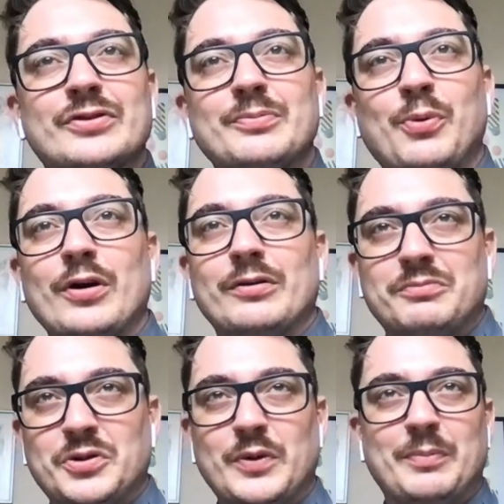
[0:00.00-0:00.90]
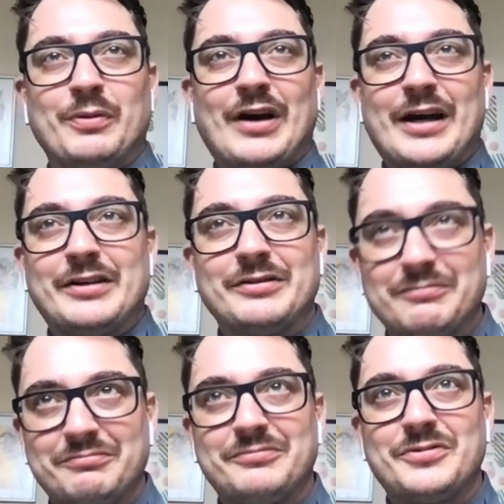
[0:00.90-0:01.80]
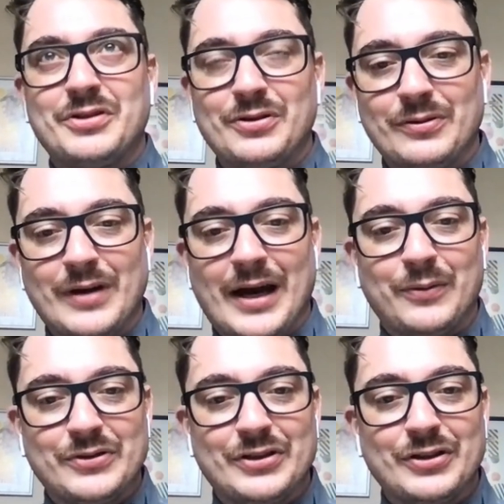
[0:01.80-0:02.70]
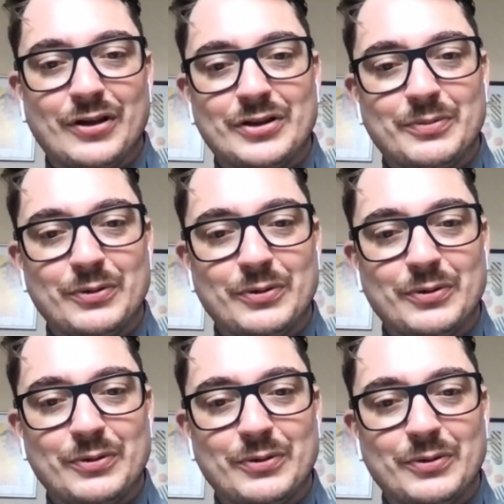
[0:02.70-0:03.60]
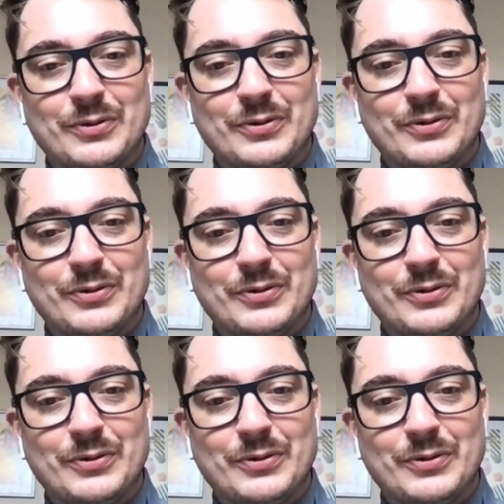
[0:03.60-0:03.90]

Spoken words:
sort of support do we provide to acquisition entrepreneurs?